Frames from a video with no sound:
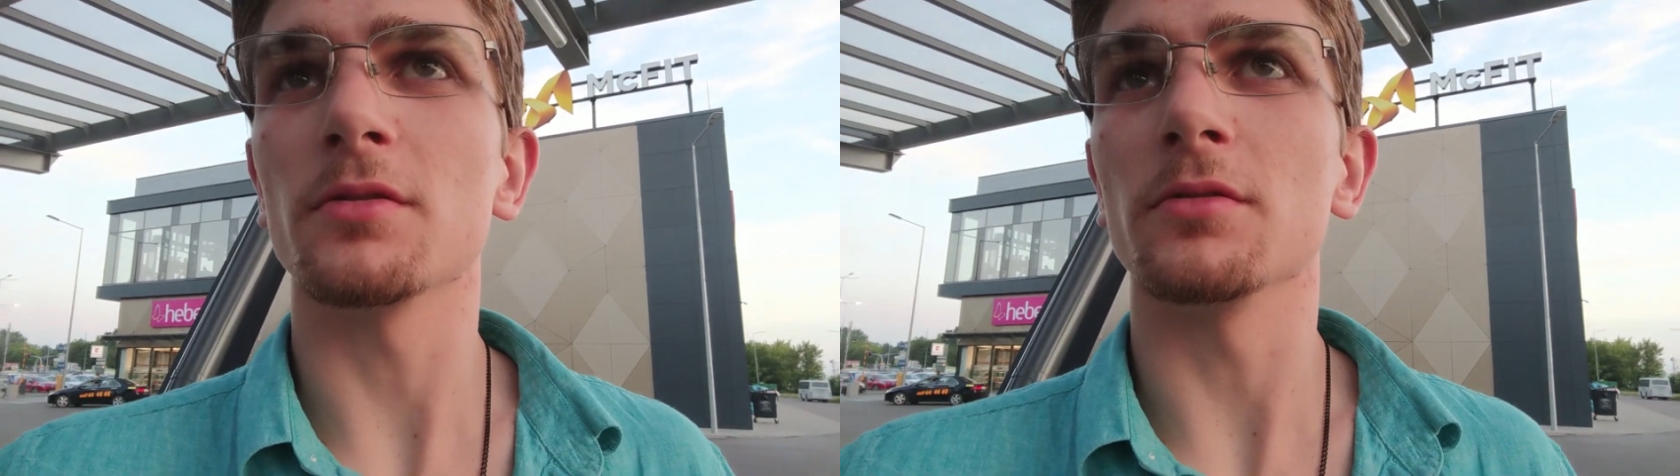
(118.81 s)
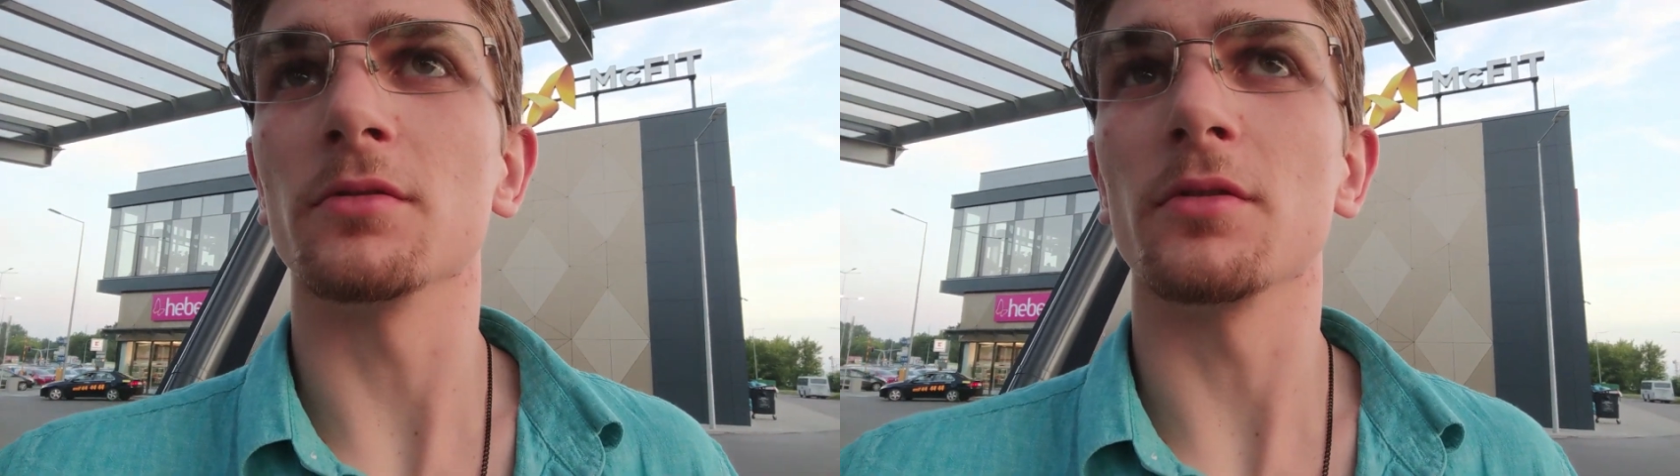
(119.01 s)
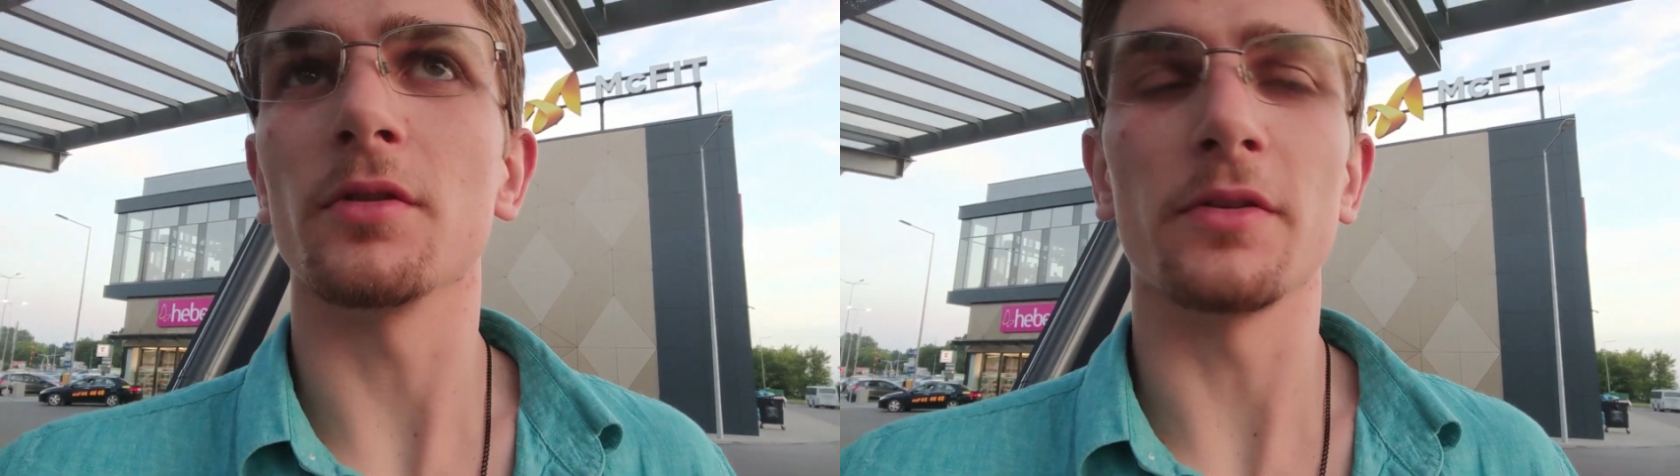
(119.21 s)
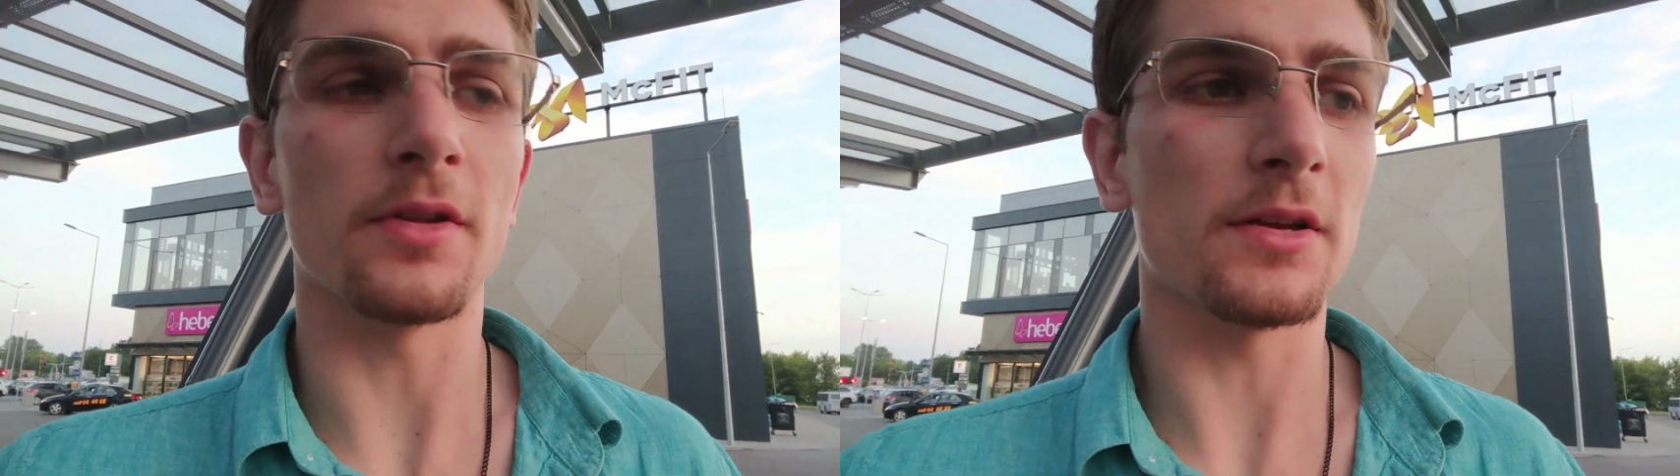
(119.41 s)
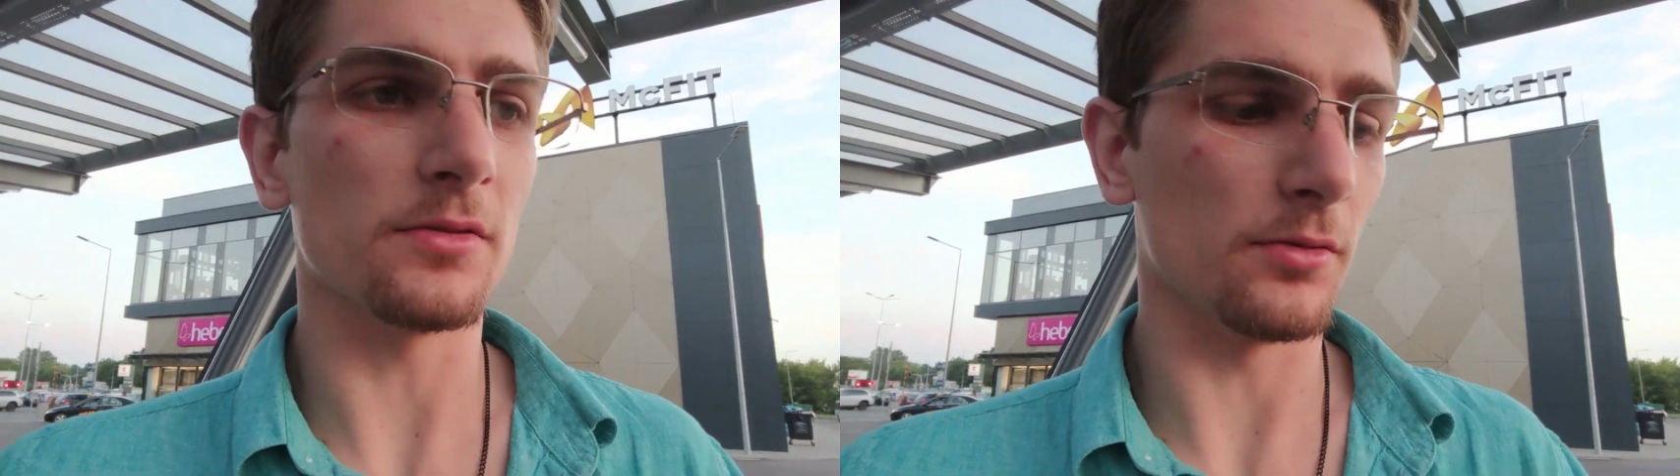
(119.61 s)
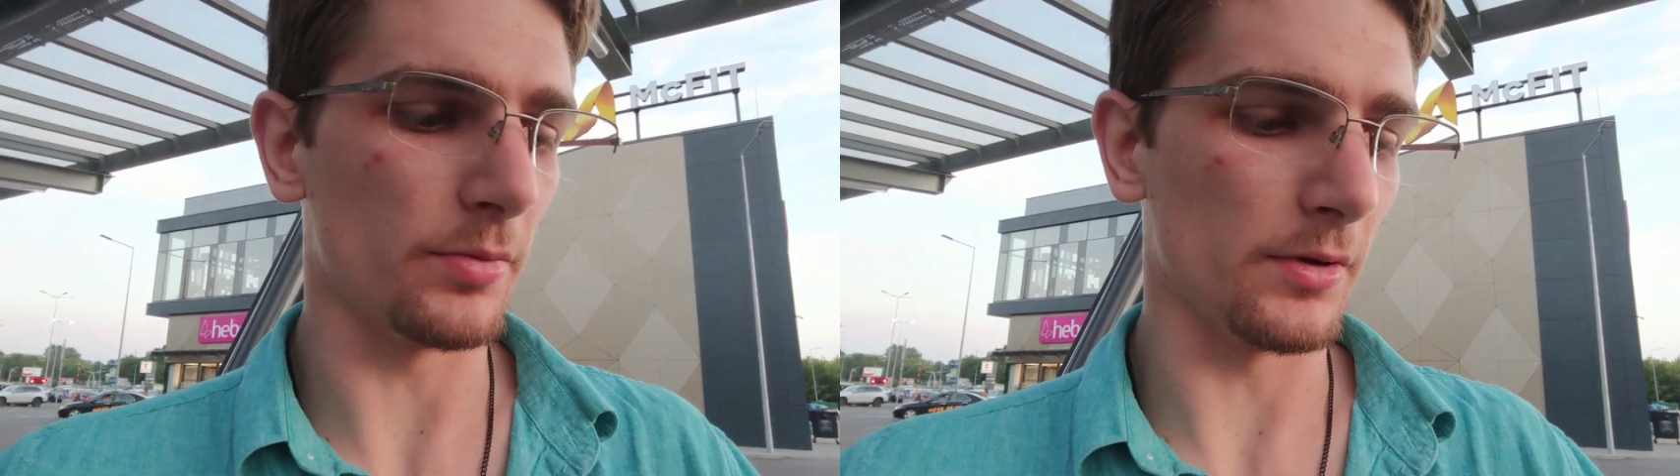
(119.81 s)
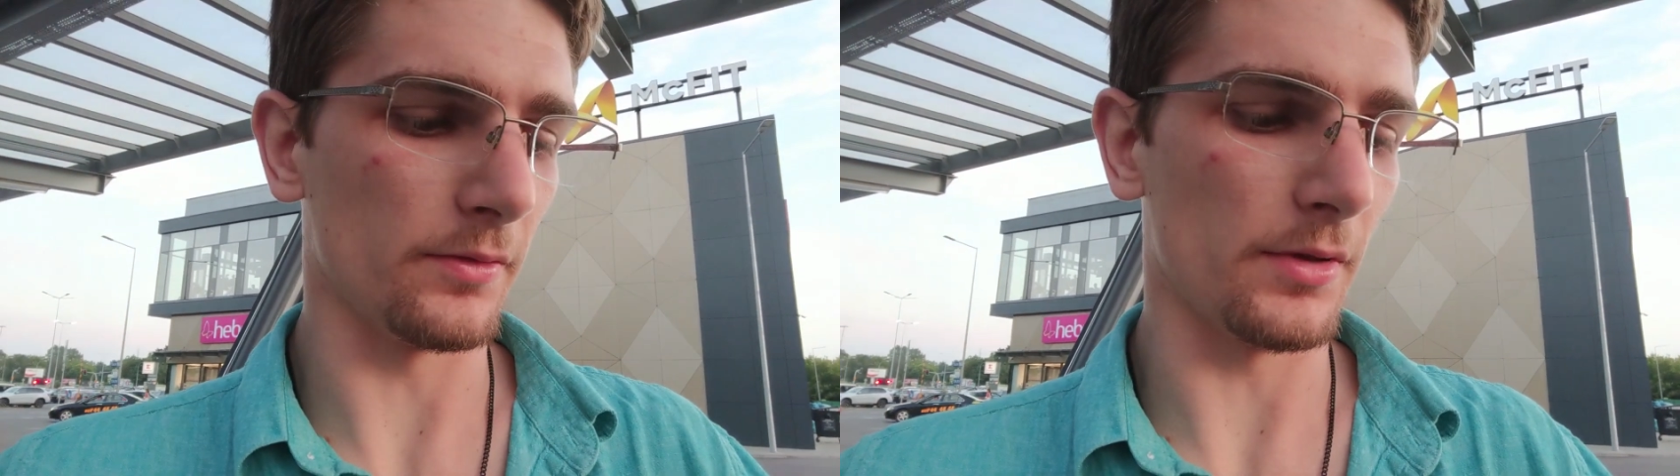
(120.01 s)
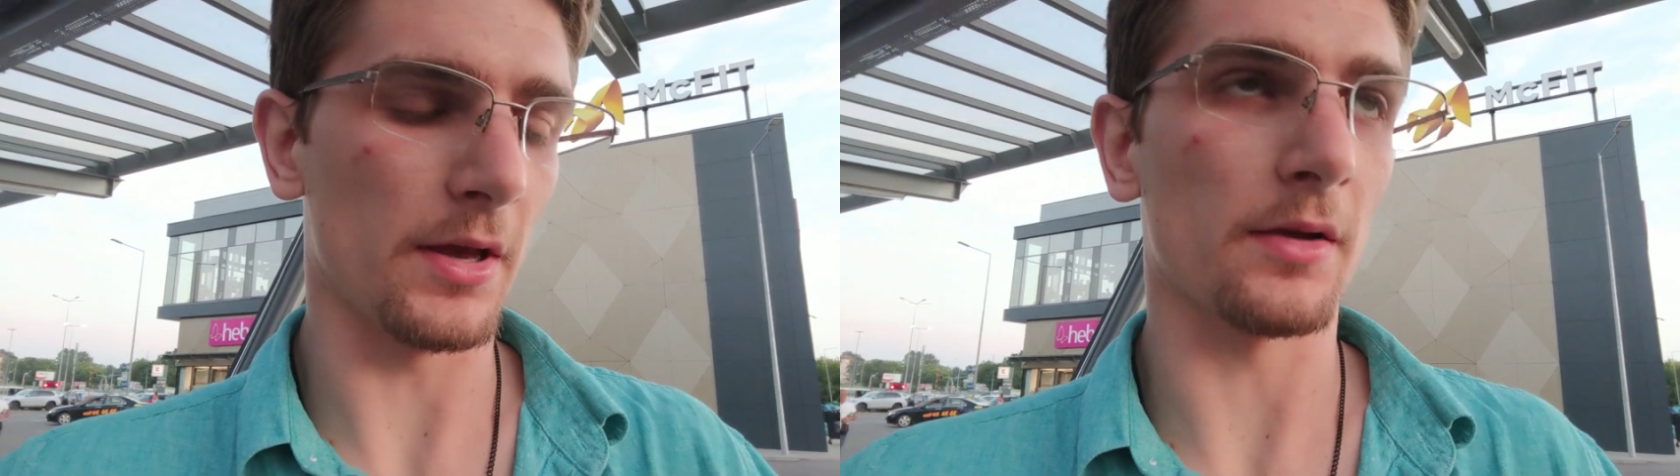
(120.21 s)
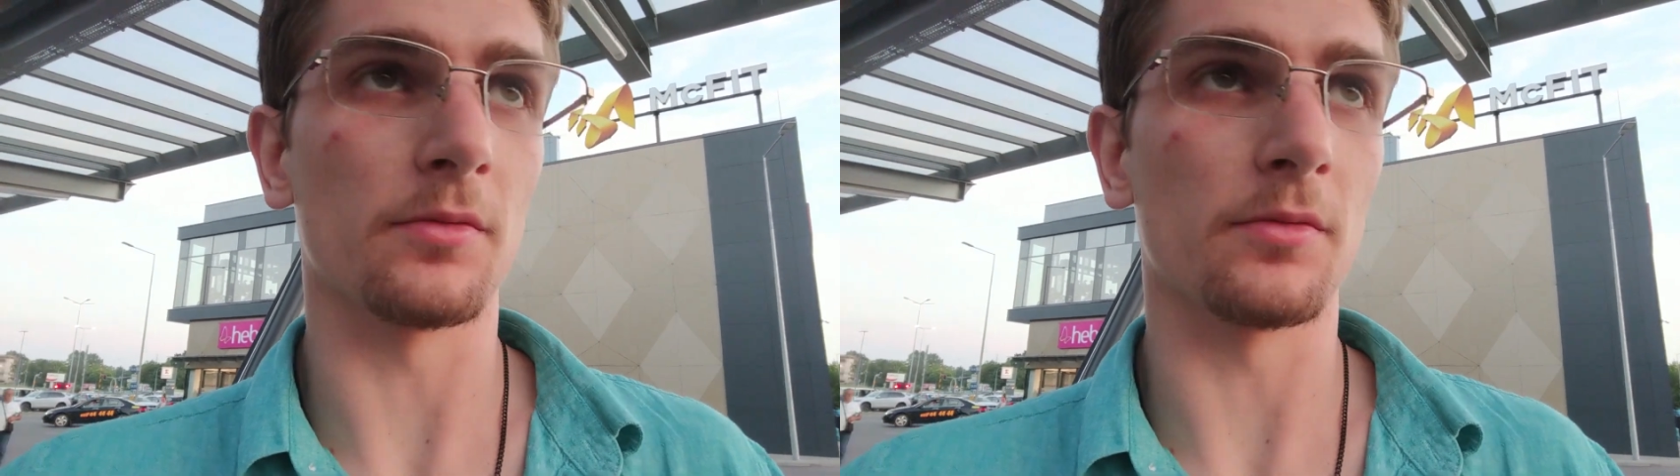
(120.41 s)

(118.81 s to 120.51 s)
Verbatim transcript: going this last little bit of leg.